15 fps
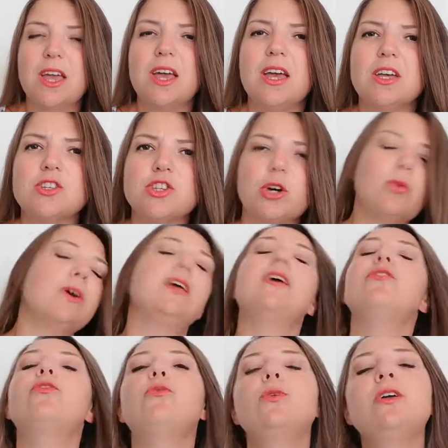So
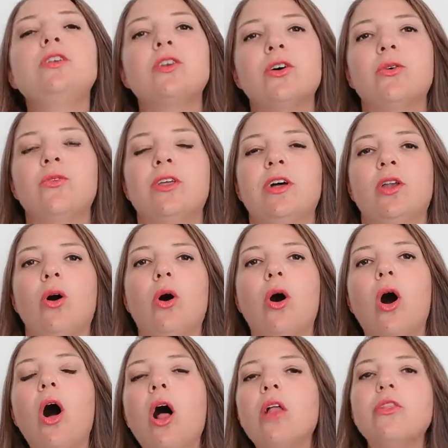if we know that
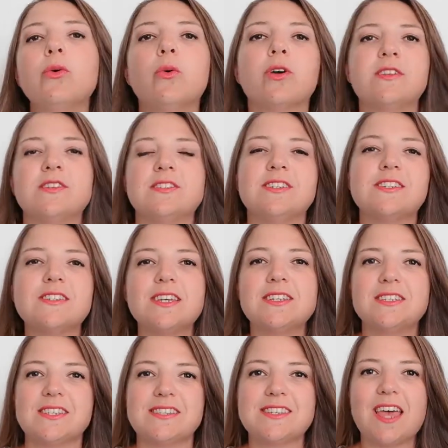all the words in a
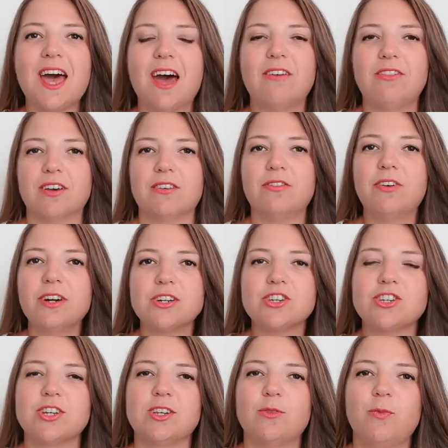sentence have their
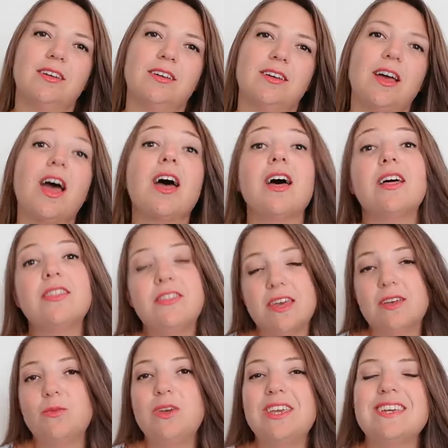function, then
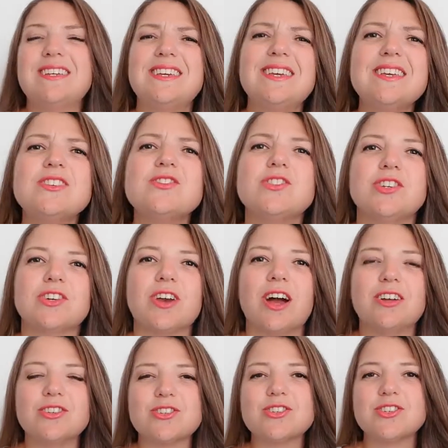we can easier
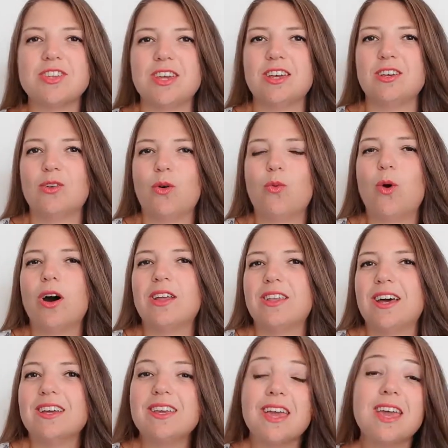understand what
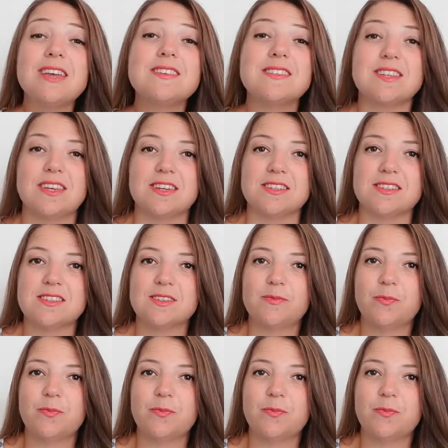a case is.